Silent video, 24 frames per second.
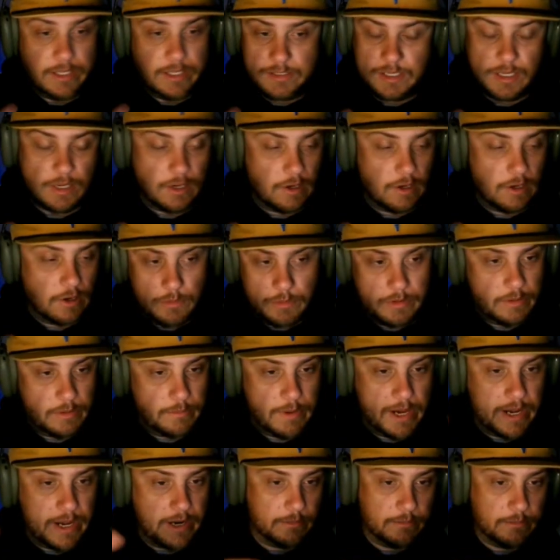it sink all the way to the
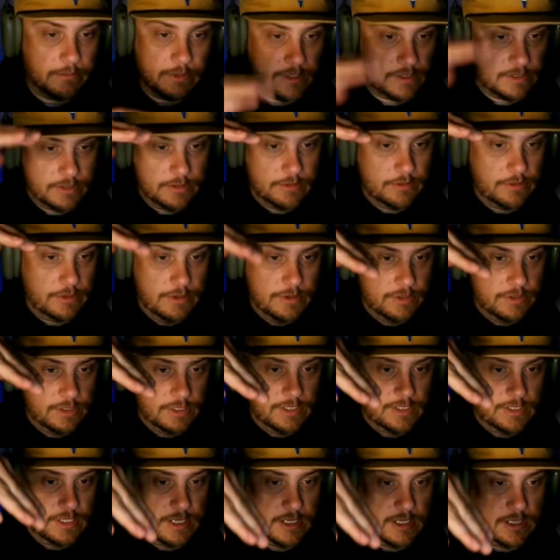bottom, because it'll usually
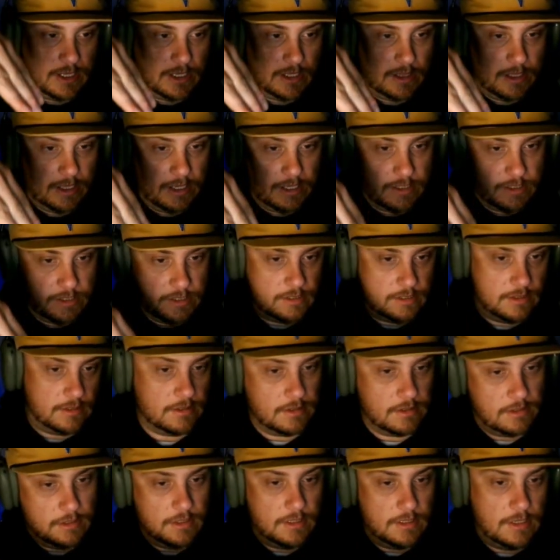sink like this,
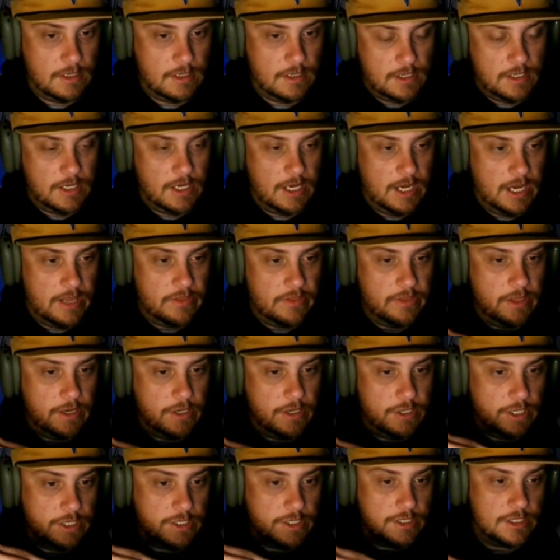mm-hmm. and then
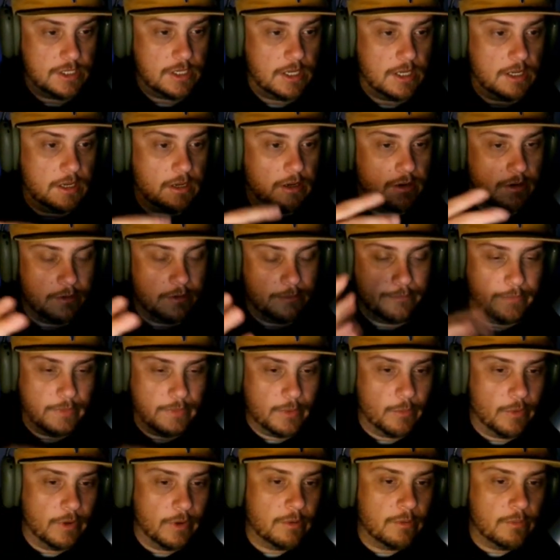just
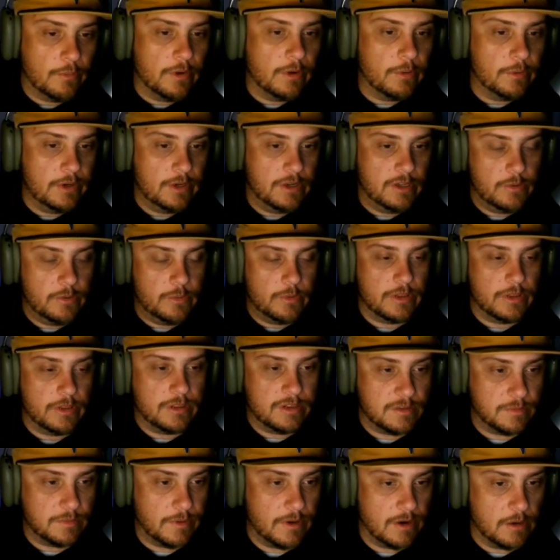what do, what do we do with
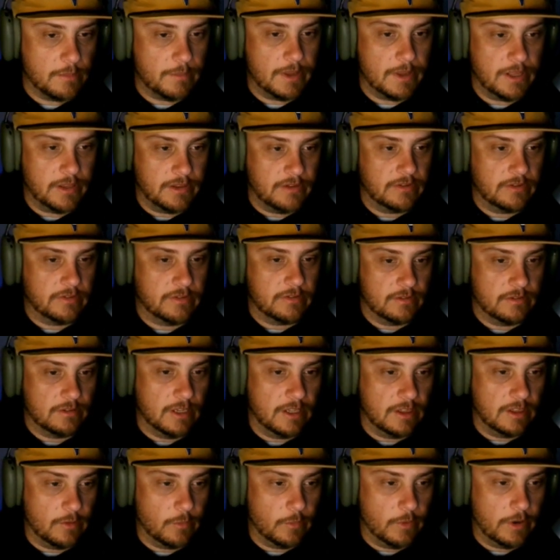spinner baits
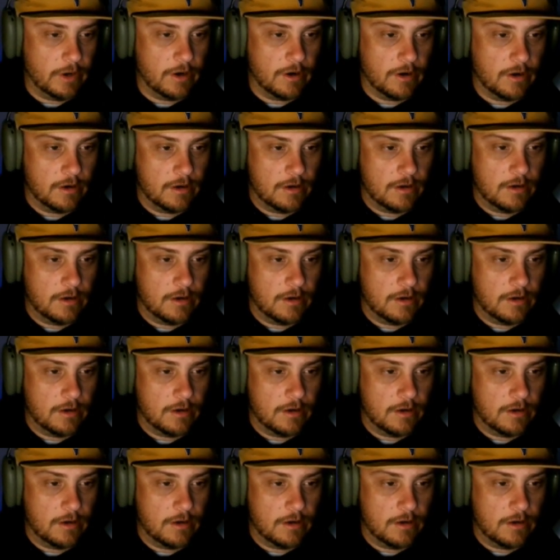in the winter?